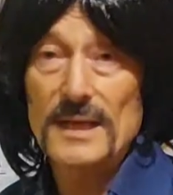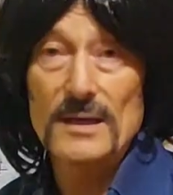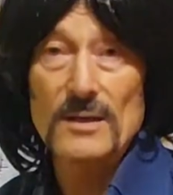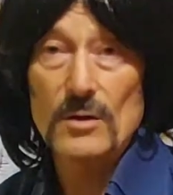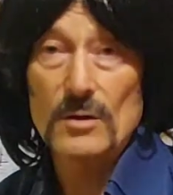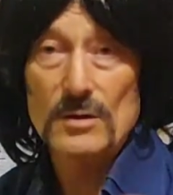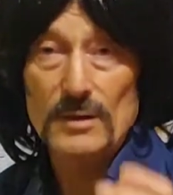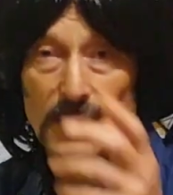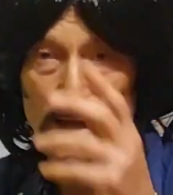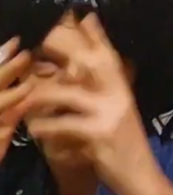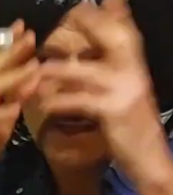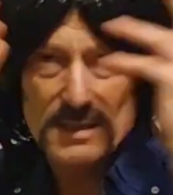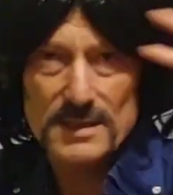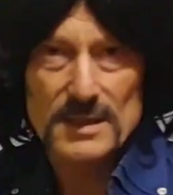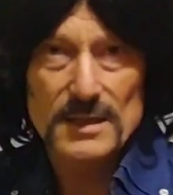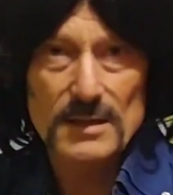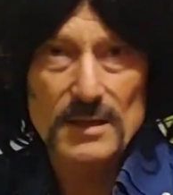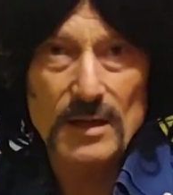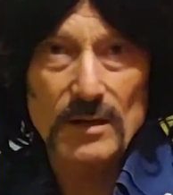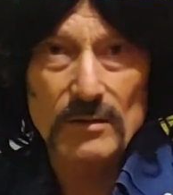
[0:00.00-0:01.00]
he go
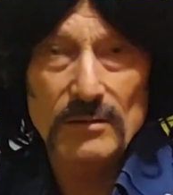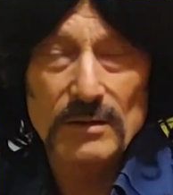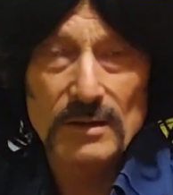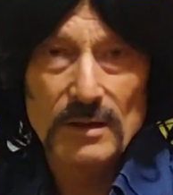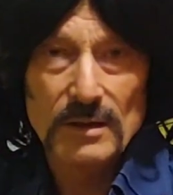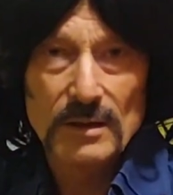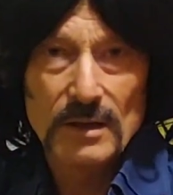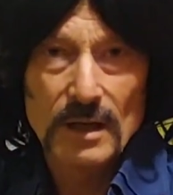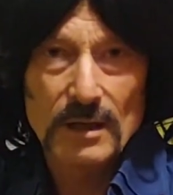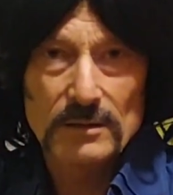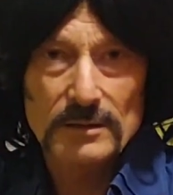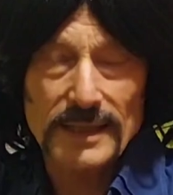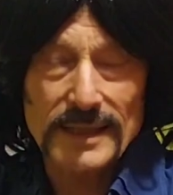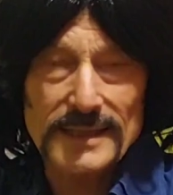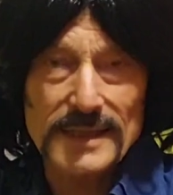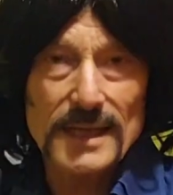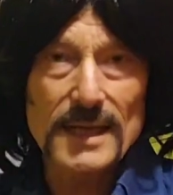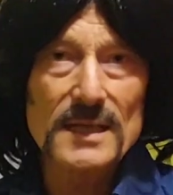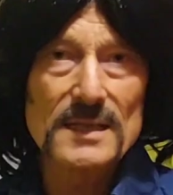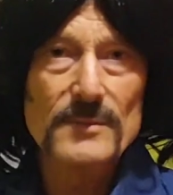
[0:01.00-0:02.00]
crazy, no?
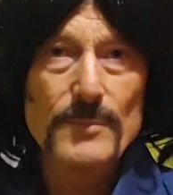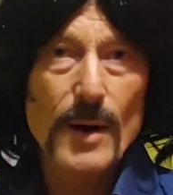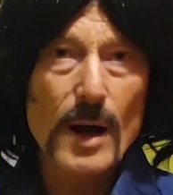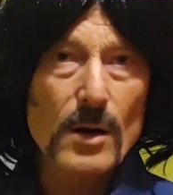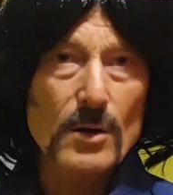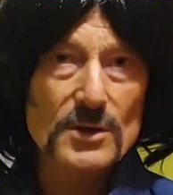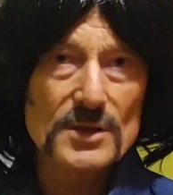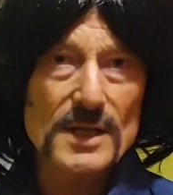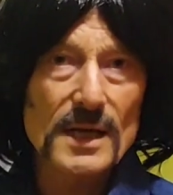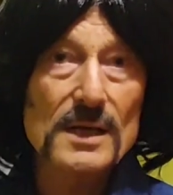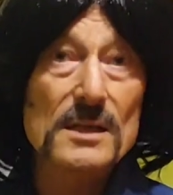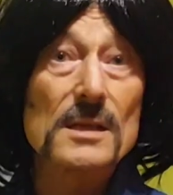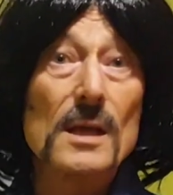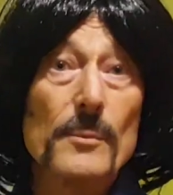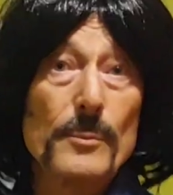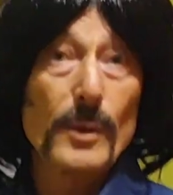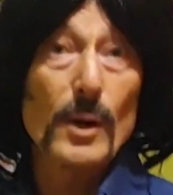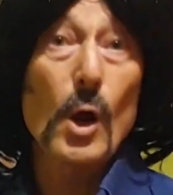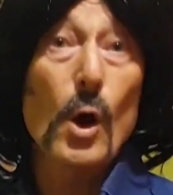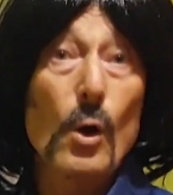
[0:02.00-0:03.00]
Already his balls
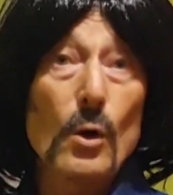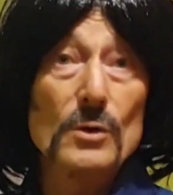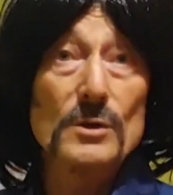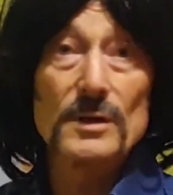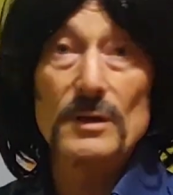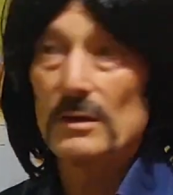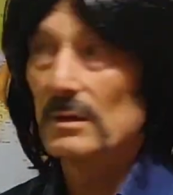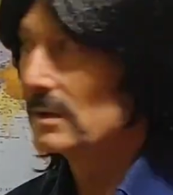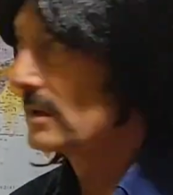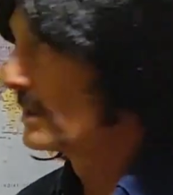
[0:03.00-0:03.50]
explode.